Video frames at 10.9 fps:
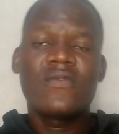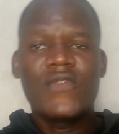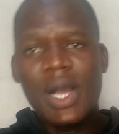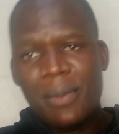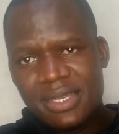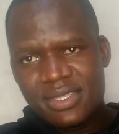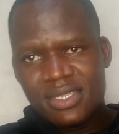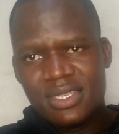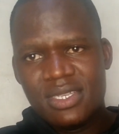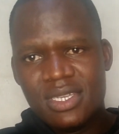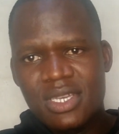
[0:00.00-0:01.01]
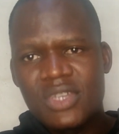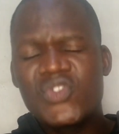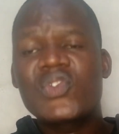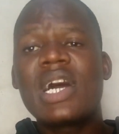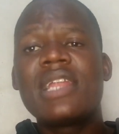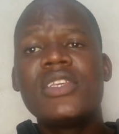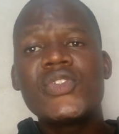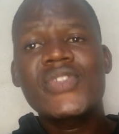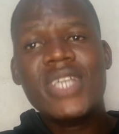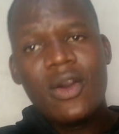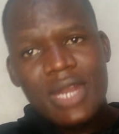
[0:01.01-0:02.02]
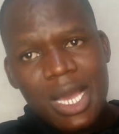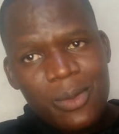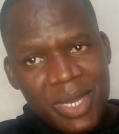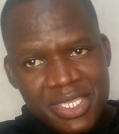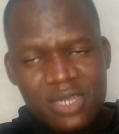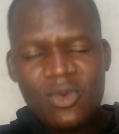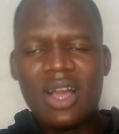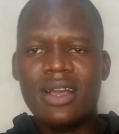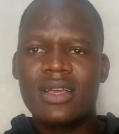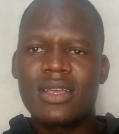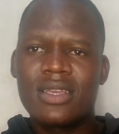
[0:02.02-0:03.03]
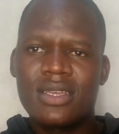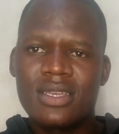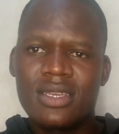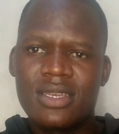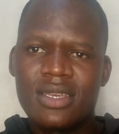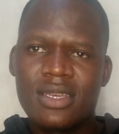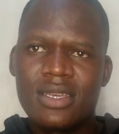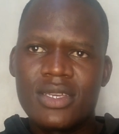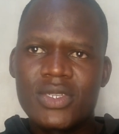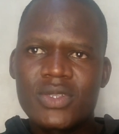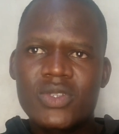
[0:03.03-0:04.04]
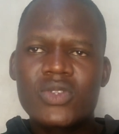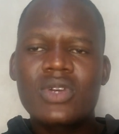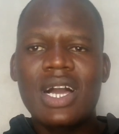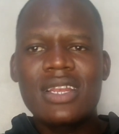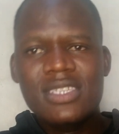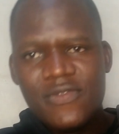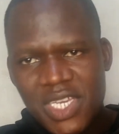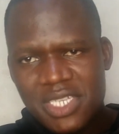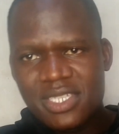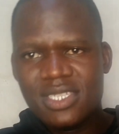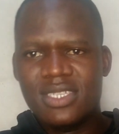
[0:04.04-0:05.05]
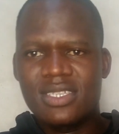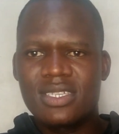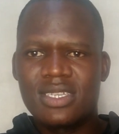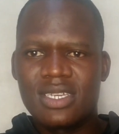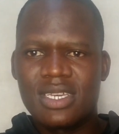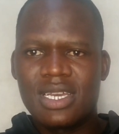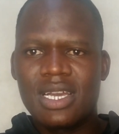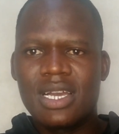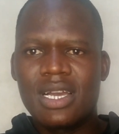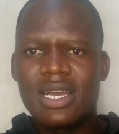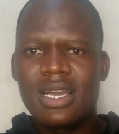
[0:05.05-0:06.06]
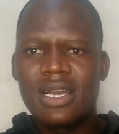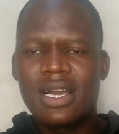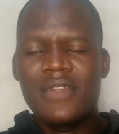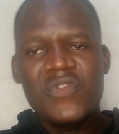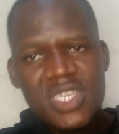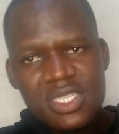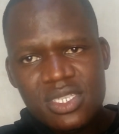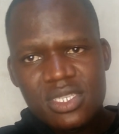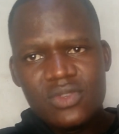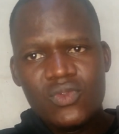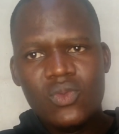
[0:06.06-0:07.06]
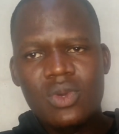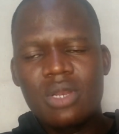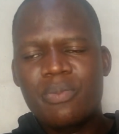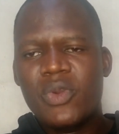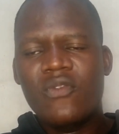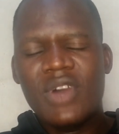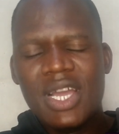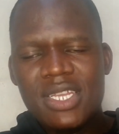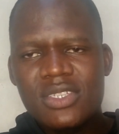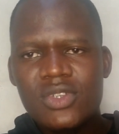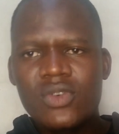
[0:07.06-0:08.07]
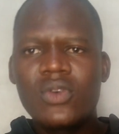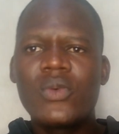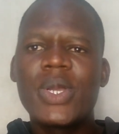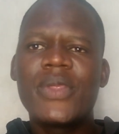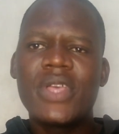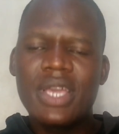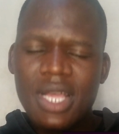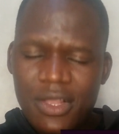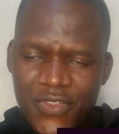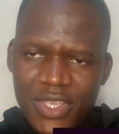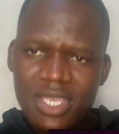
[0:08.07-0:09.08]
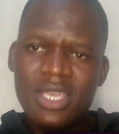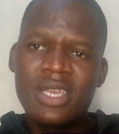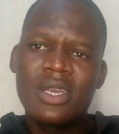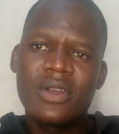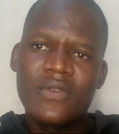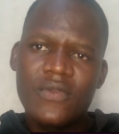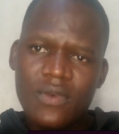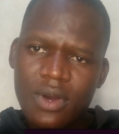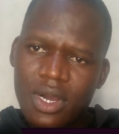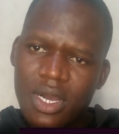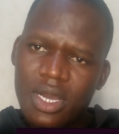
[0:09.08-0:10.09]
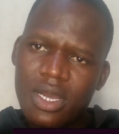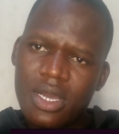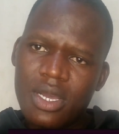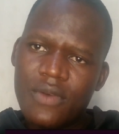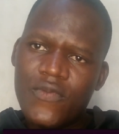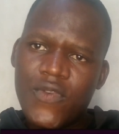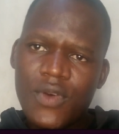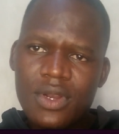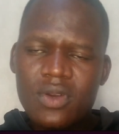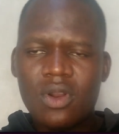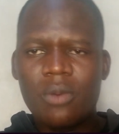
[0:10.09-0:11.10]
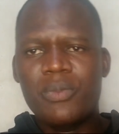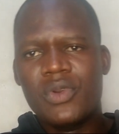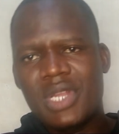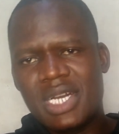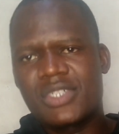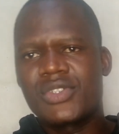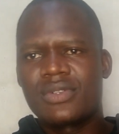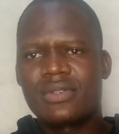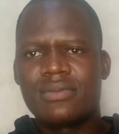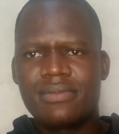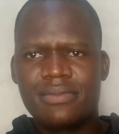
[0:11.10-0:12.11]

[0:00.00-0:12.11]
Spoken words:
Farmers, you can use cow dung manure to cultivate, and this will provide you with healthy food crop production.